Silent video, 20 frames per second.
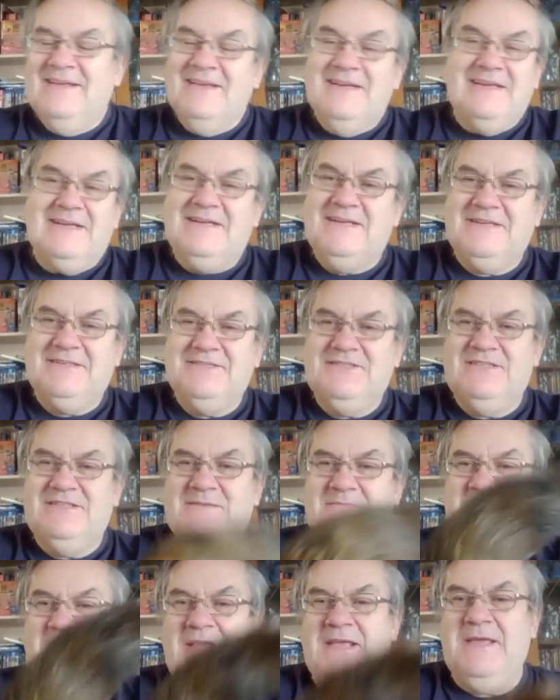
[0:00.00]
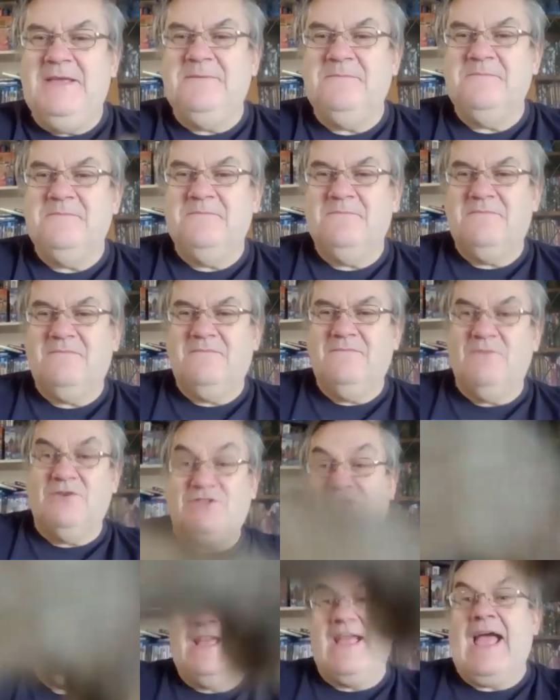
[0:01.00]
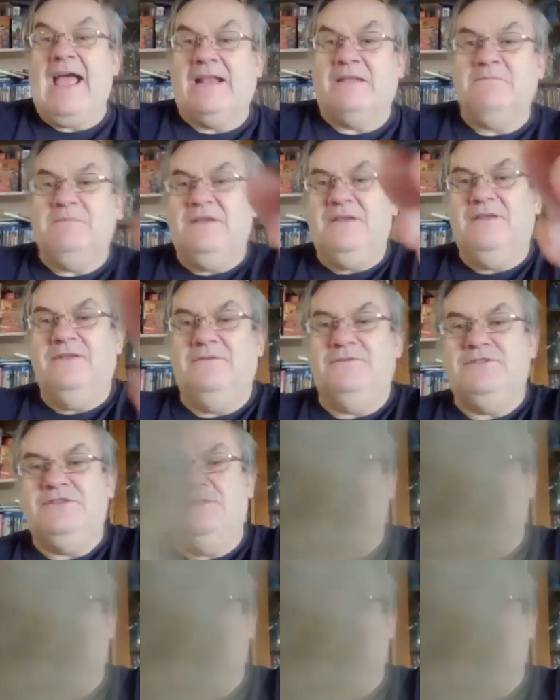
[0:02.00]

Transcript: Oh, she's a monkey. She's a cat, but, you know, she